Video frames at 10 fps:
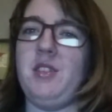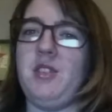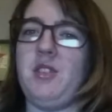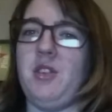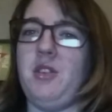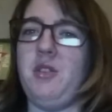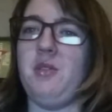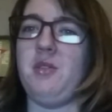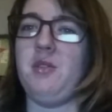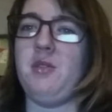So
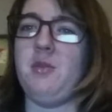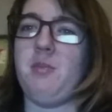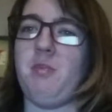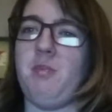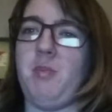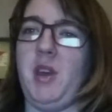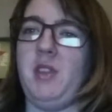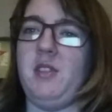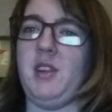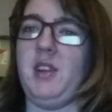
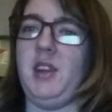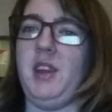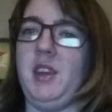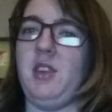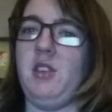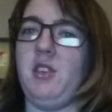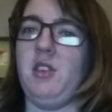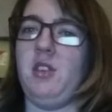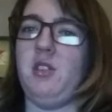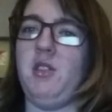basically,
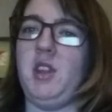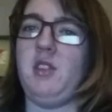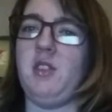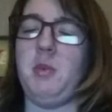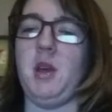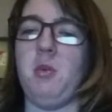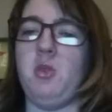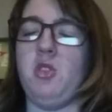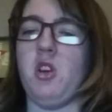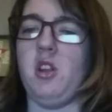you need to be able
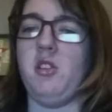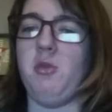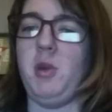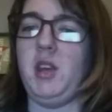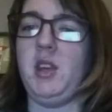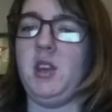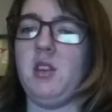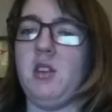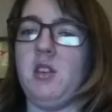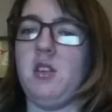to kind of be
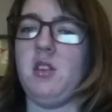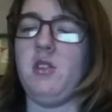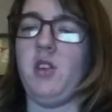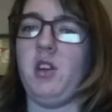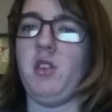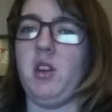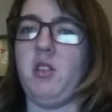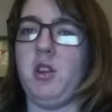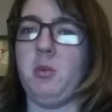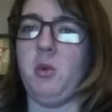very, very
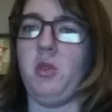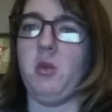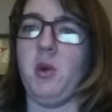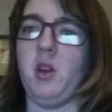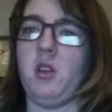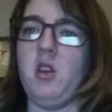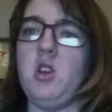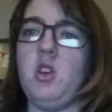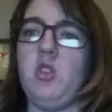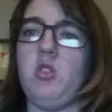credible with your work.
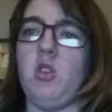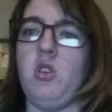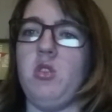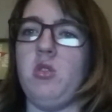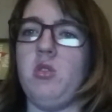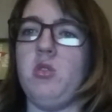So